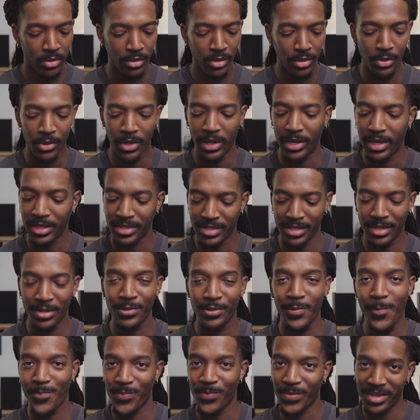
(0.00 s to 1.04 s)
Okay, that
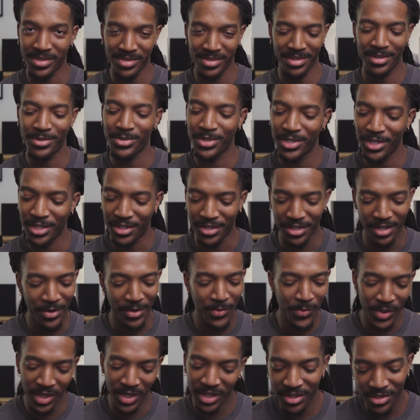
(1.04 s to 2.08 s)
sounds good. All right,
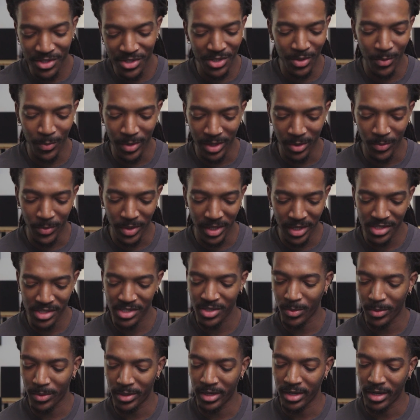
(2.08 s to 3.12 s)
we're getting somewhere. We're getting
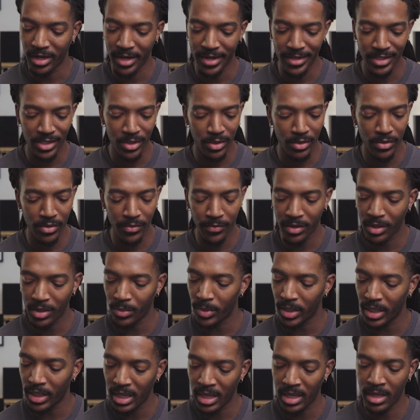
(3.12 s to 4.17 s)
somewhere. All right, so far
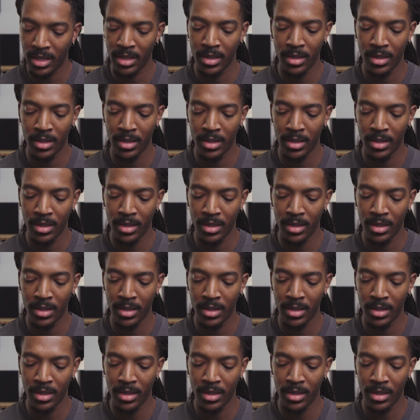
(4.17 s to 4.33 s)
we got.